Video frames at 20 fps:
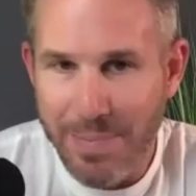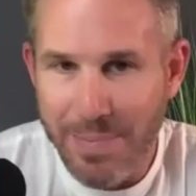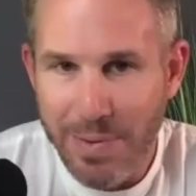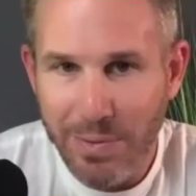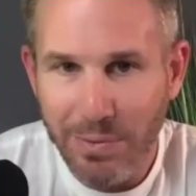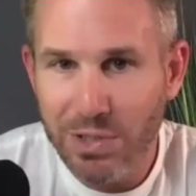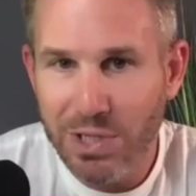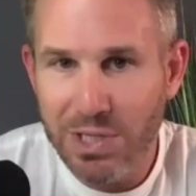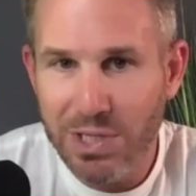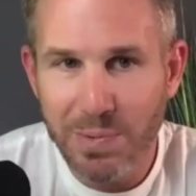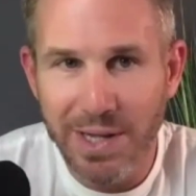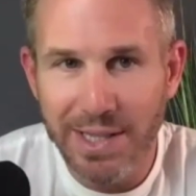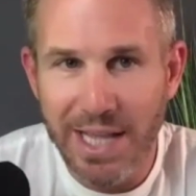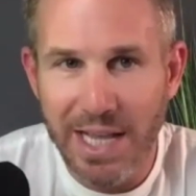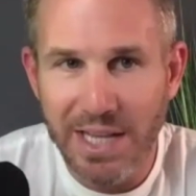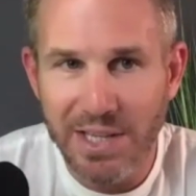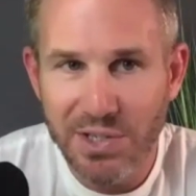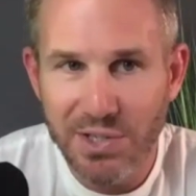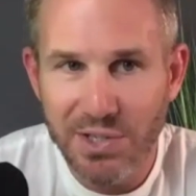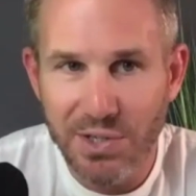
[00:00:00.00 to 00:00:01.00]
People just want
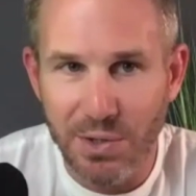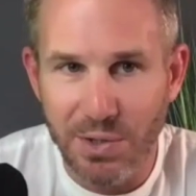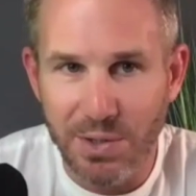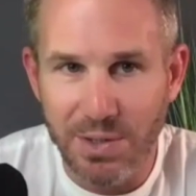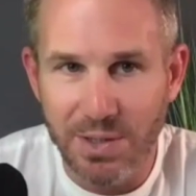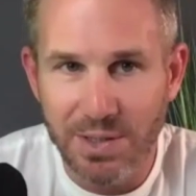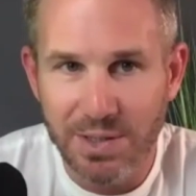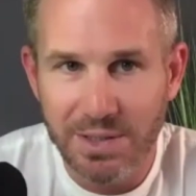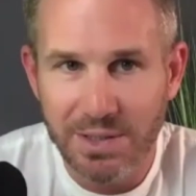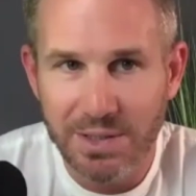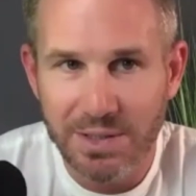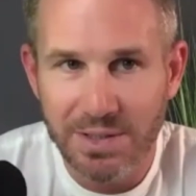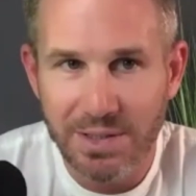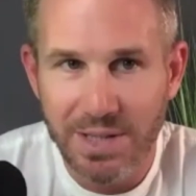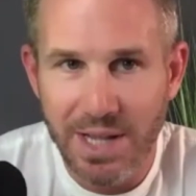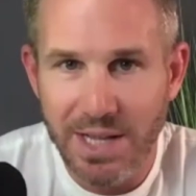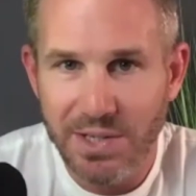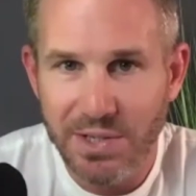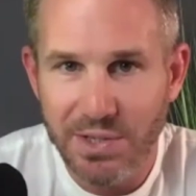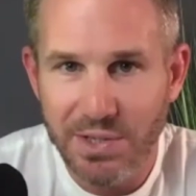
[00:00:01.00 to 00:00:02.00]
that certain
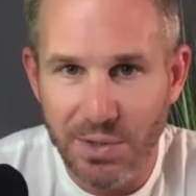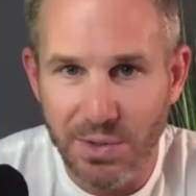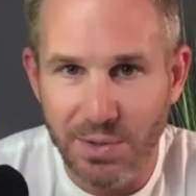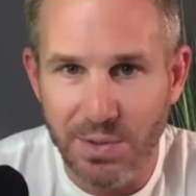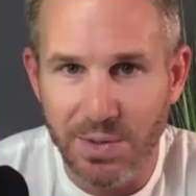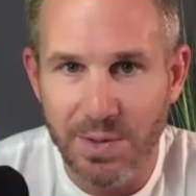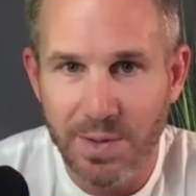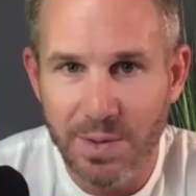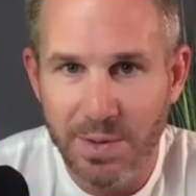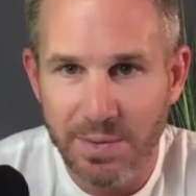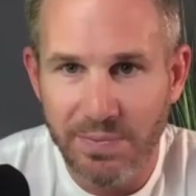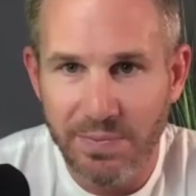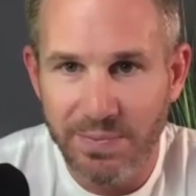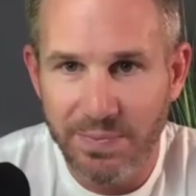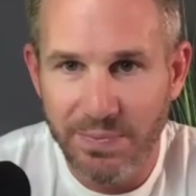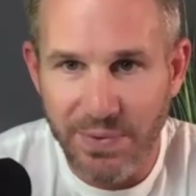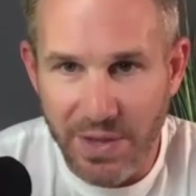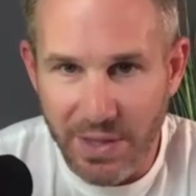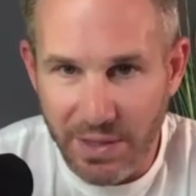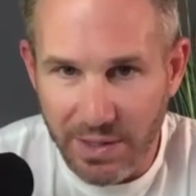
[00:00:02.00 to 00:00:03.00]
that certain
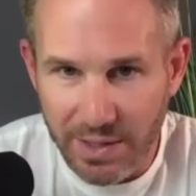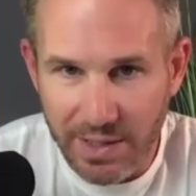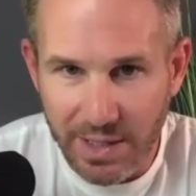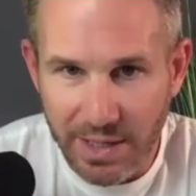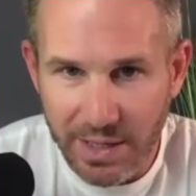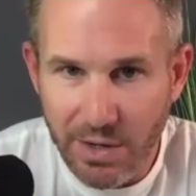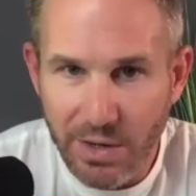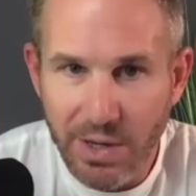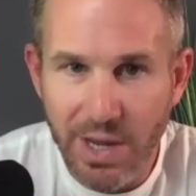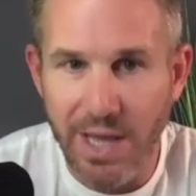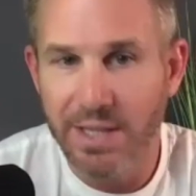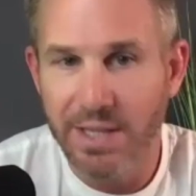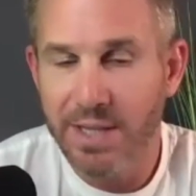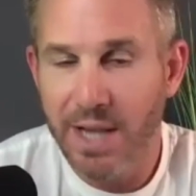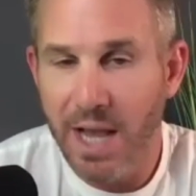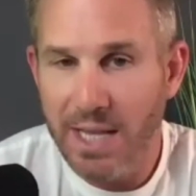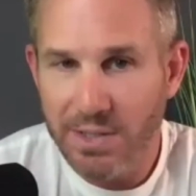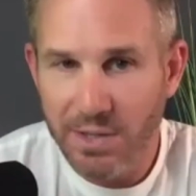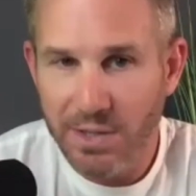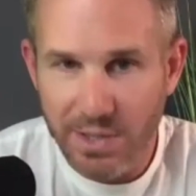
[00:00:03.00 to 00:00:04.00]
feeling like, okay, these
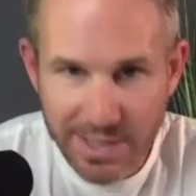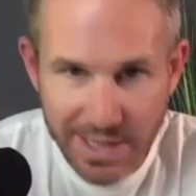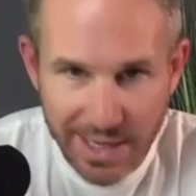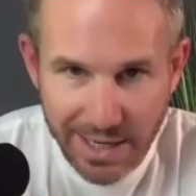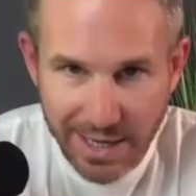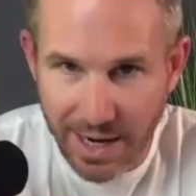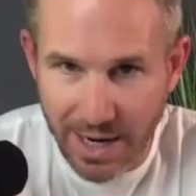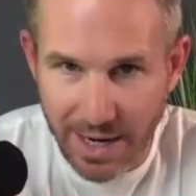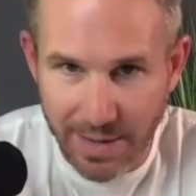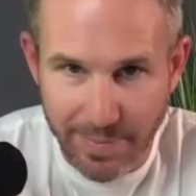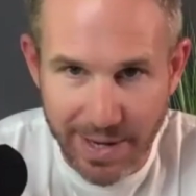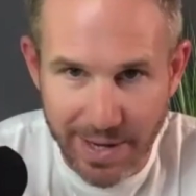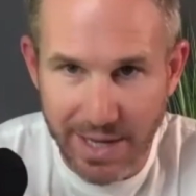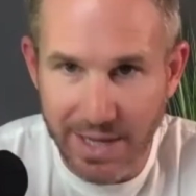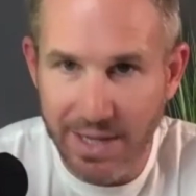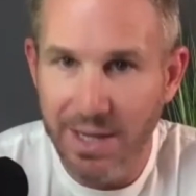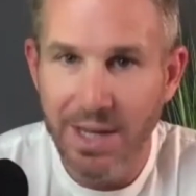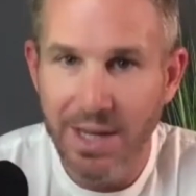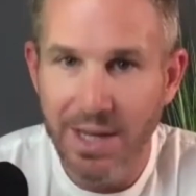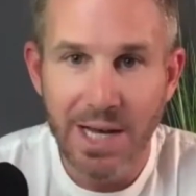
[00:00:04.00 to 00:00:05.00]
guys are going to take care of
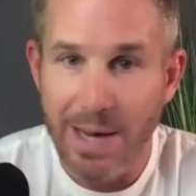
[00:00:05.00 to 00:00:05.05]
me.